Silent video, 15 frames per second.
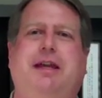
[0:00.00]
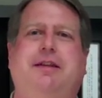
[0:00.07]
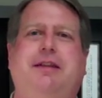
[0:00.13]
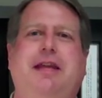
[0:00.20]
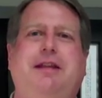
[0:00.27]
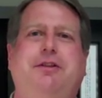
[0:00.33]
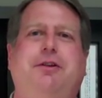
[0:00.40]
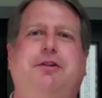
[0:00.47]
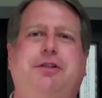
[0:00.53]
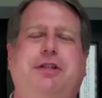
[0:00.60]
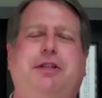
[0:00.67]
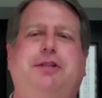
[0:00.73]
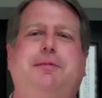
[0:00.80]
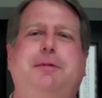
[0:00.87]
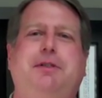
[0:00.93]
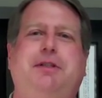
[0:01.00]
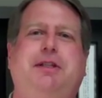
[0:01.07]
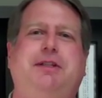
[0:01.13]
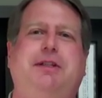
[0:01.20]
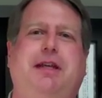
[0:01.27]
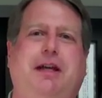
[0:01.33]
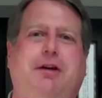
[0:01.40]
And that notice has to be
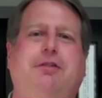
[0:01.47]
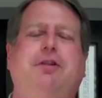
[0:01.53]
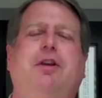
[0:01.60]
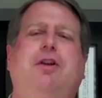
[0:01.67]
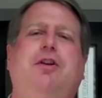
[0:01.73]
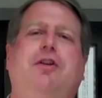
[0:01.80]
sent out